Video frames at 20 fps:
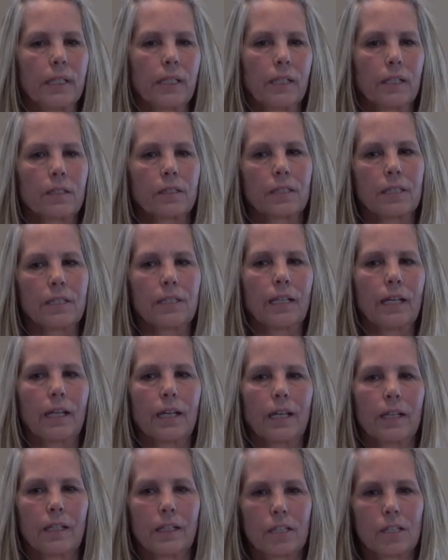here
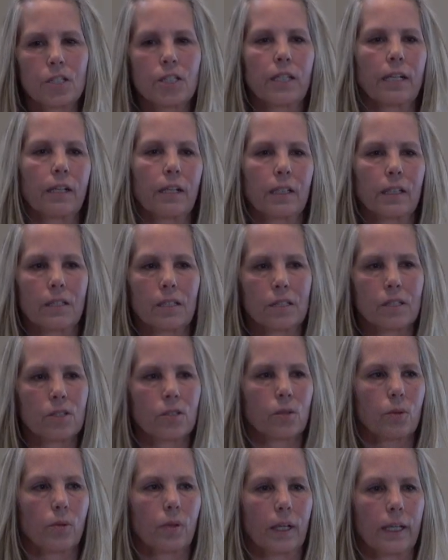today and sharing his
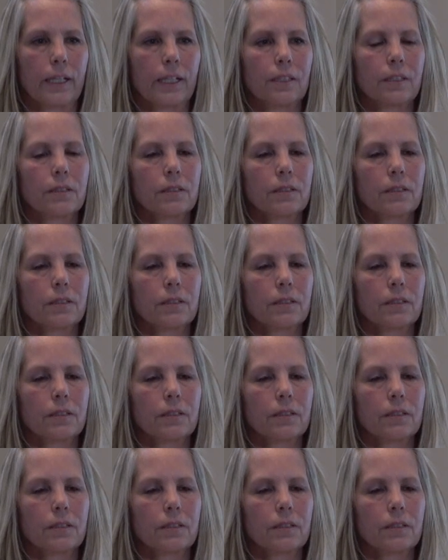story